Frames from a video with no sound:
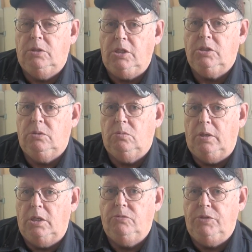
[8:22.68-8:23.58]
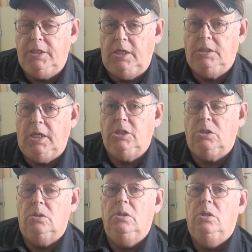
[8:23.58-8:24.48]
This is
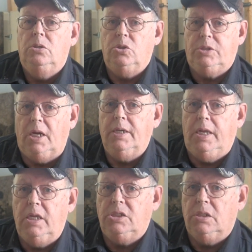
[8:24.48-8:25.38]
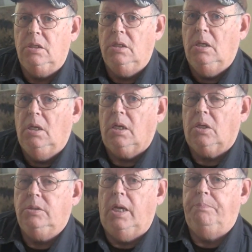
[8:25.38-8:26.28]
essential to start the engine,
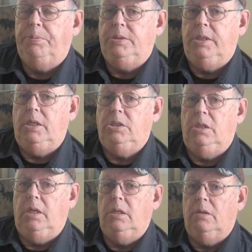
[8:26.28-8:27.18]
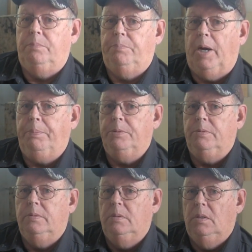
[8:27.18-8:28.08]
because that puts the engine in the proper
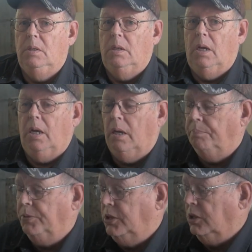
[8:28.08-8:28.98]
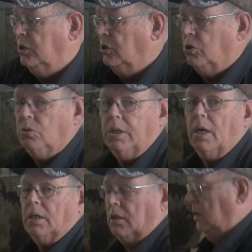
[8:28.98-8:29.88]
position to
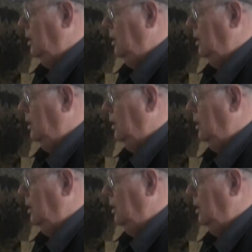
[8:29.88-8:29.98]
start.